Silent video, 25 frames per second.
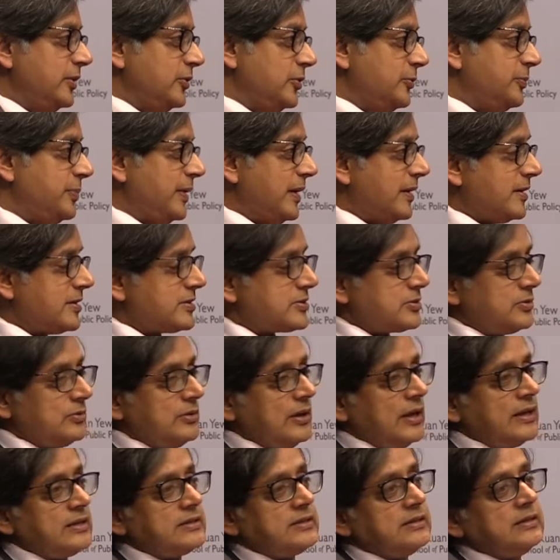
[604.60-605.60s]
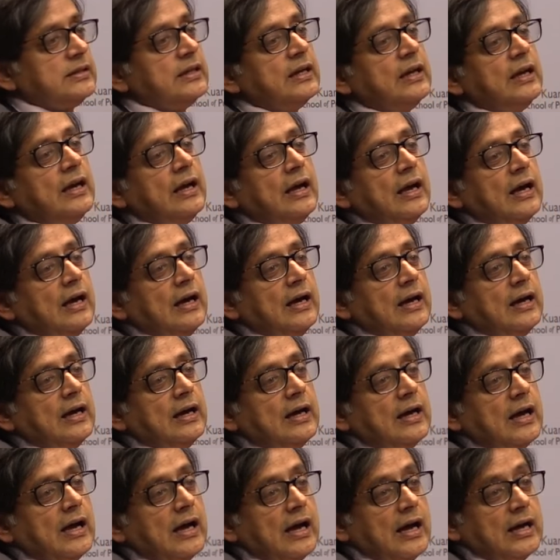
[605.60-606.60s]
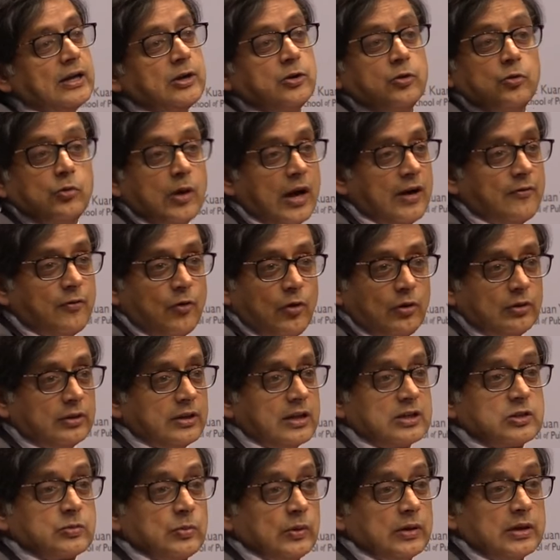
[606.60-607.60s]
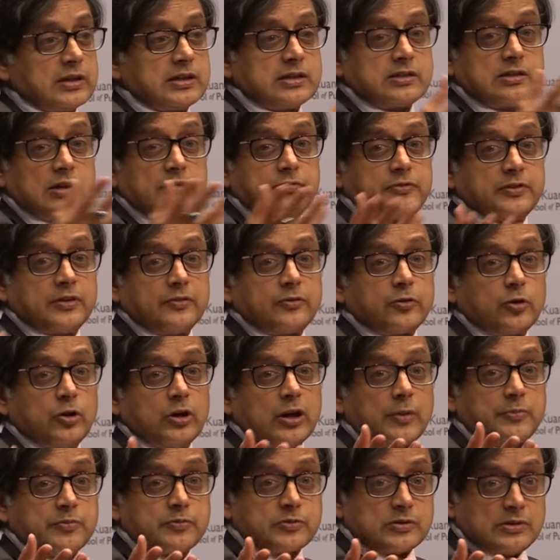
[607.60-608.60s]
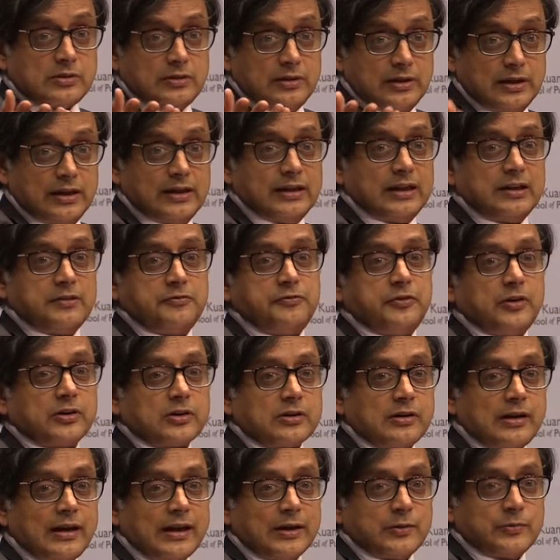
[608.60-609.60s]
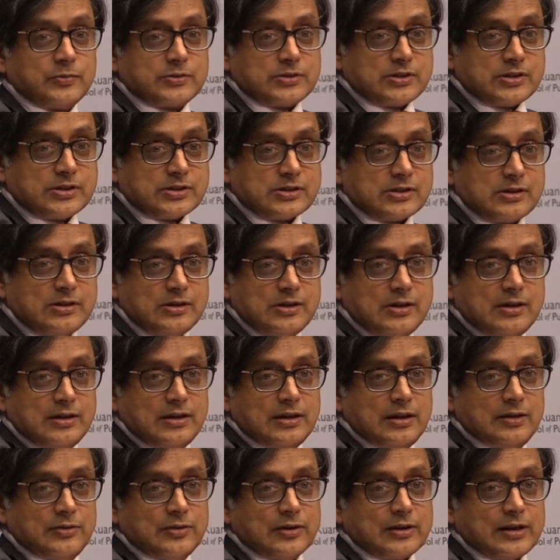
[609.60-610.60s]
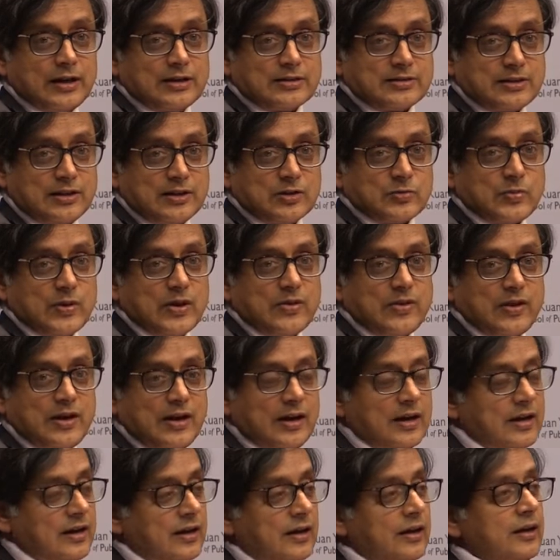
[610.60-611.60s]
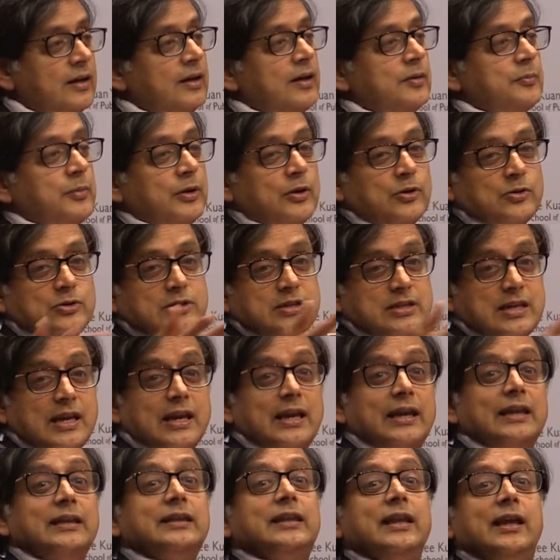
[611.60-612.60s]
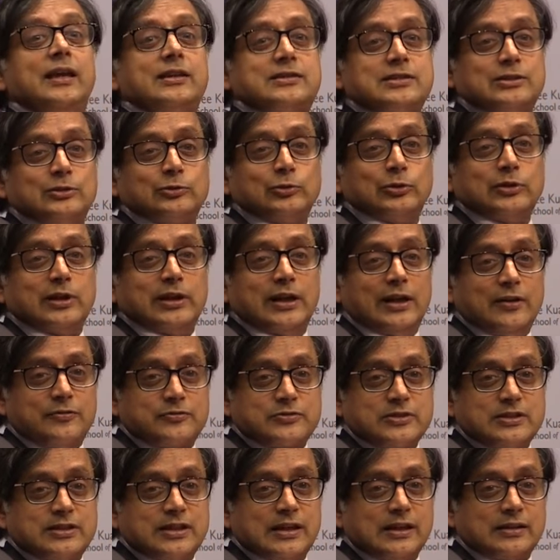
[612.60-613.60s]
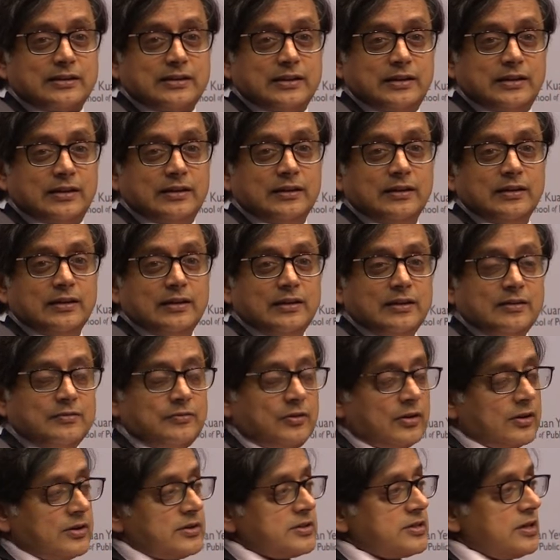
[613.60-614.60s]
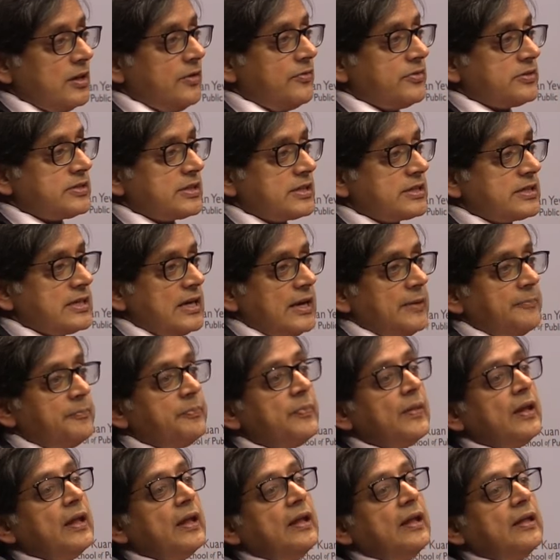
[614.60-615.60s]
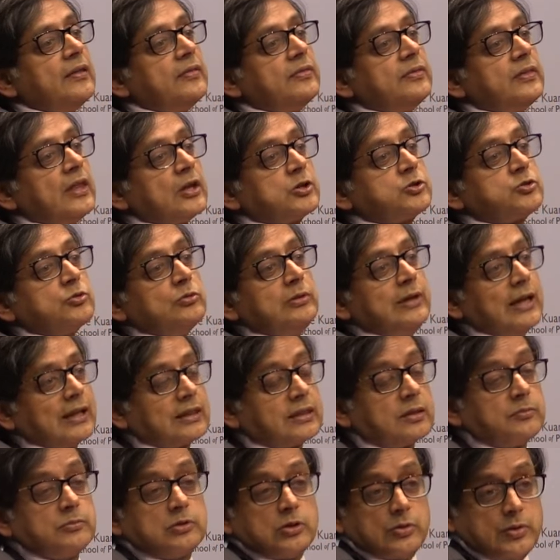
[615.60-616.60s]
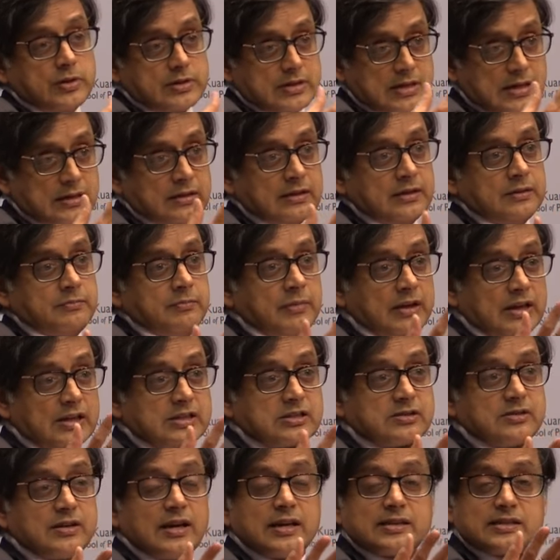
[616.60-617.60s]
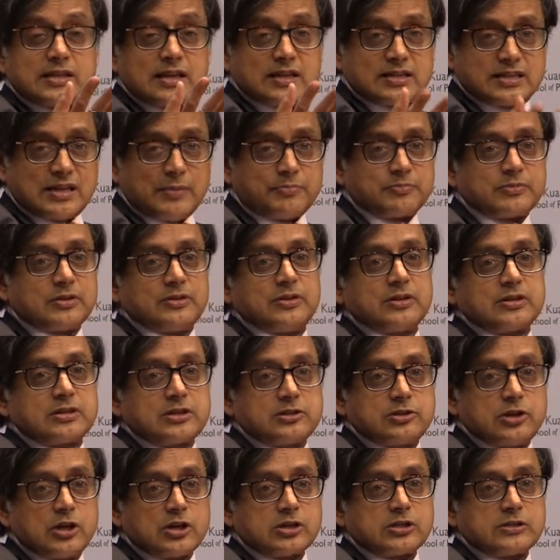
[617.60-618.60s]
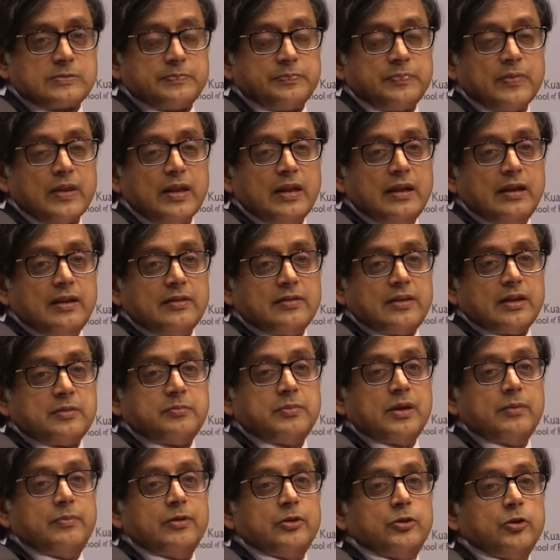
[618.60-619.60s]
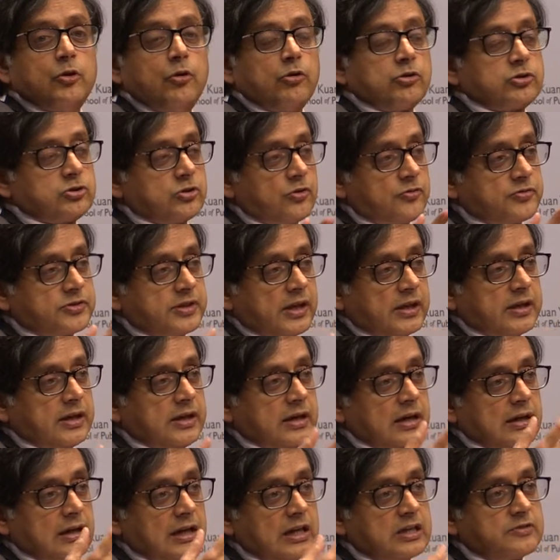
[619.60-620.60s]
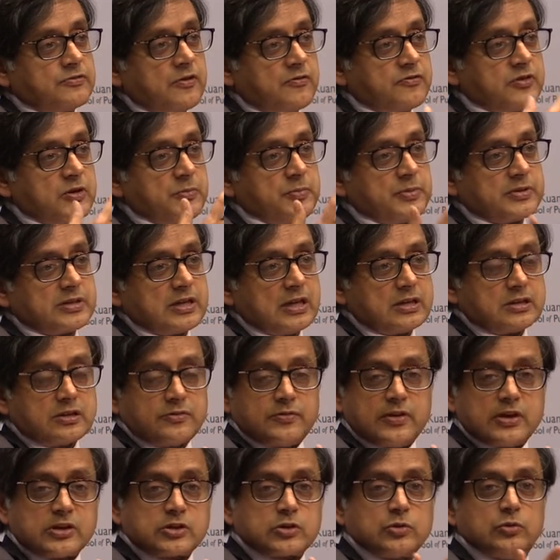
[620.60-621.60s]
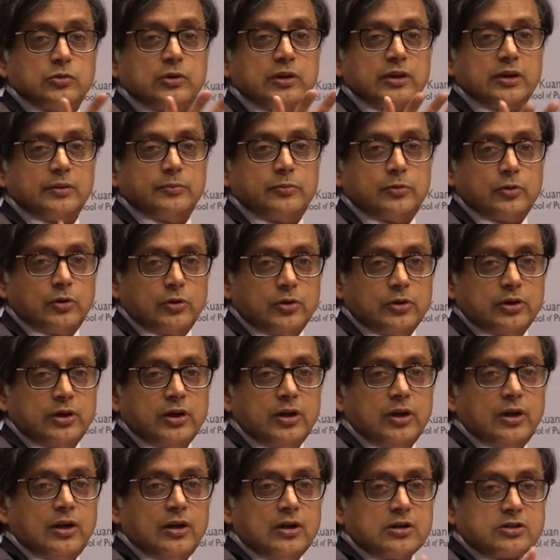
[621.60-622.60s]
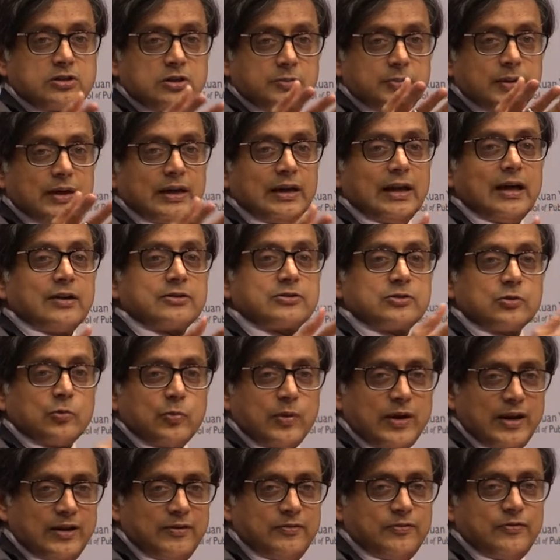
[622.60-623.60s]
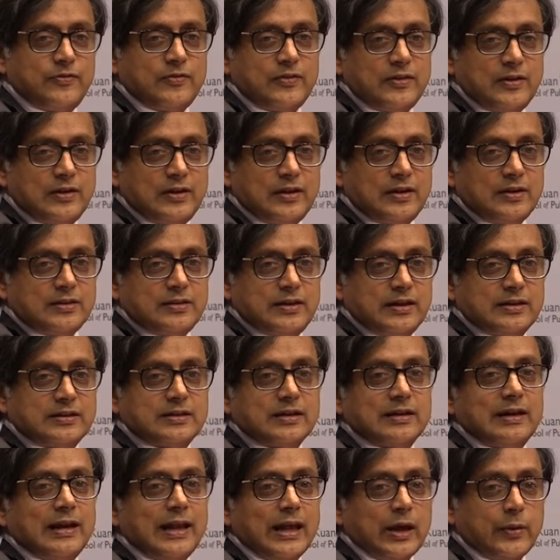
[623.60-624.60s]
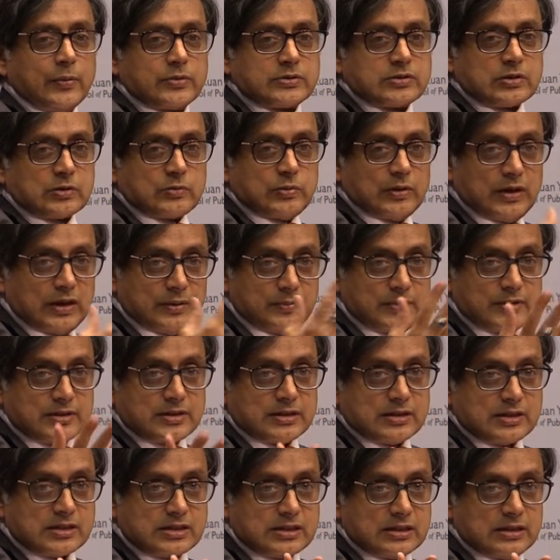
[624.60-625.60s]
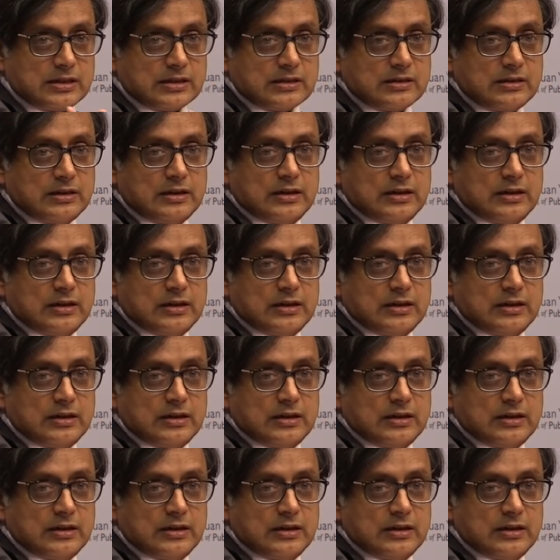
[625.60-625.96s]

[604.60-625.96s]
or Paris or London, uh, and who have all these qualities, often have grown up learning foreign languages in the countries where they are, but who say Hindi isn't good enough to take the foreign service exam, that to let them do it. And the ministry has accepted the suggestion that maybe those who have studied at least fifty percent of their schooling abroad should be allowed to waive the Indian language requirement and still